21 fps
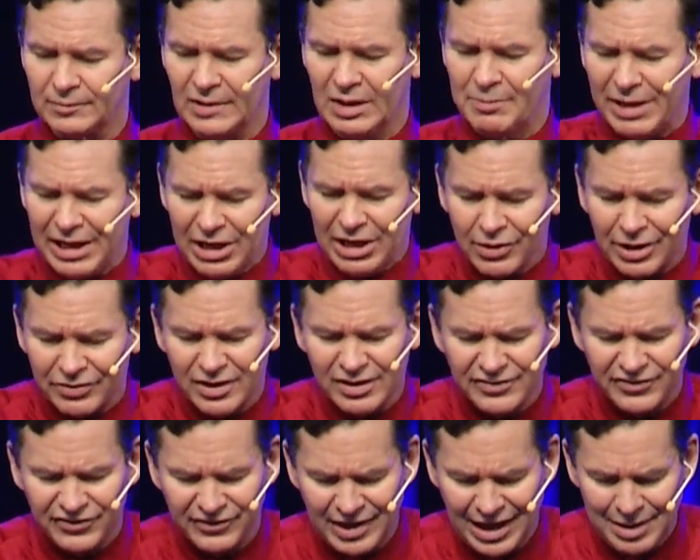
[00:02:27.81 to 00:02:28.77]
but here at
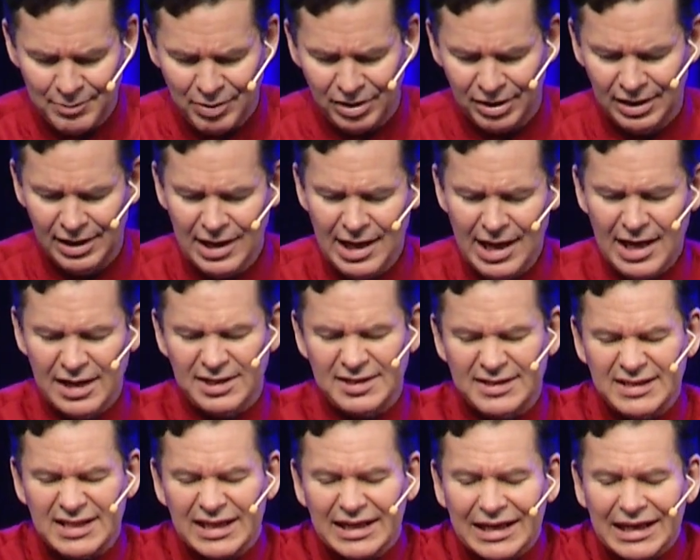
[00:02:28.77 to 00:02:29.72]
this table,
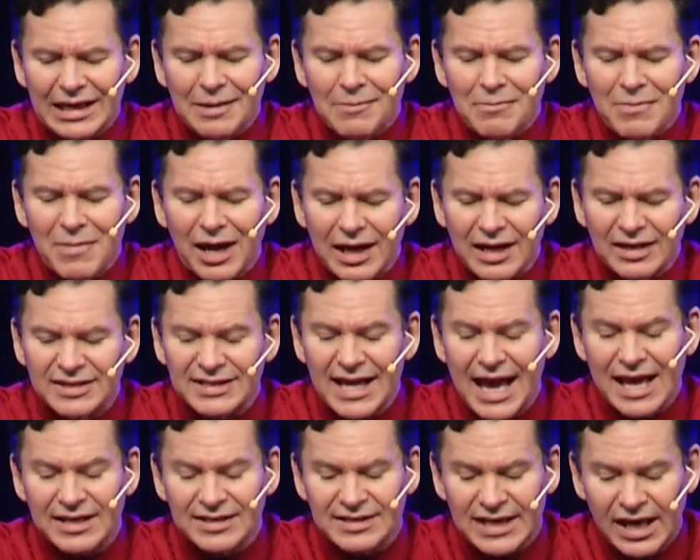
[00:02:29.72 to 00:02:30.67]
sitting among us
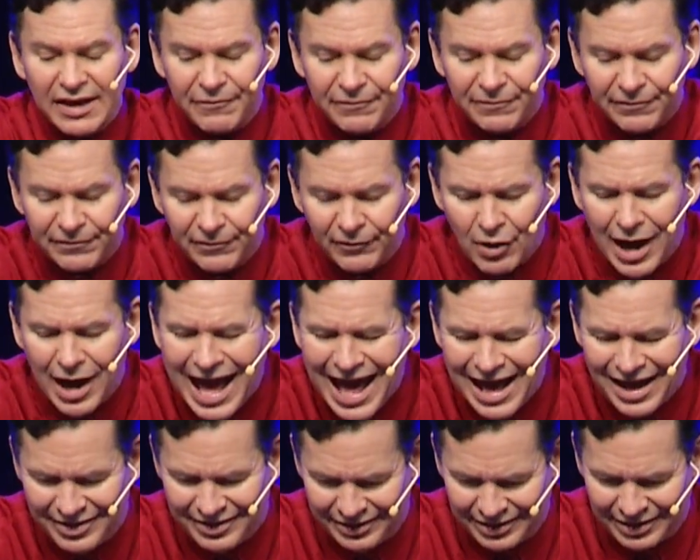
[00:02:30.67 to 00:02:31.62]
as a
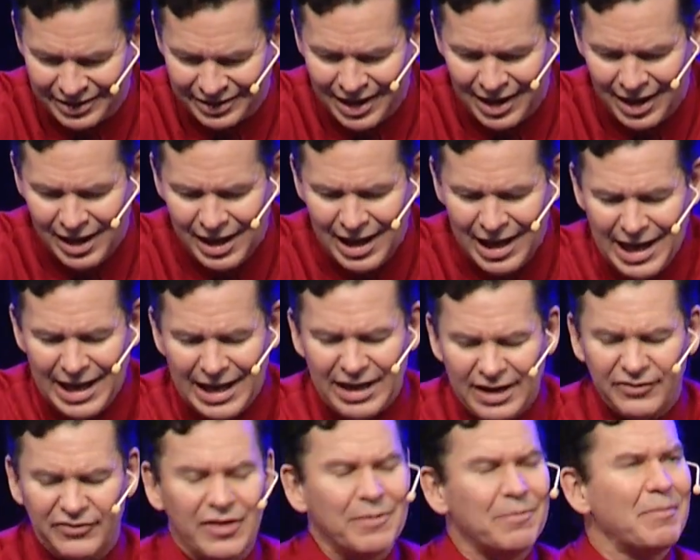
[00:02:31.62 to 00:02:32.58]
friend
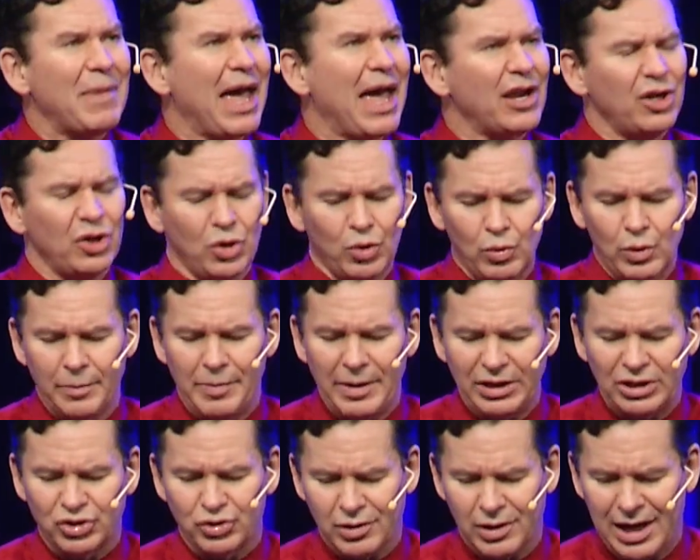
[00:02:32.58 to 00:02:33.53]
is the man who will
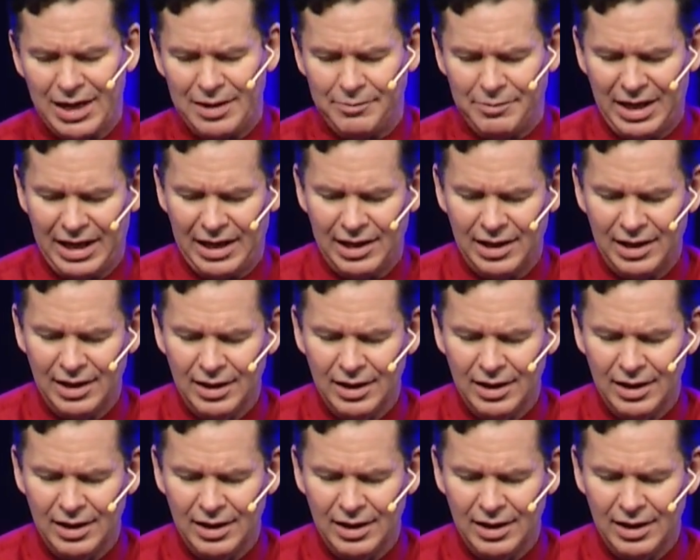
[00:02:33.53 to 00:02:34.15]
betray me.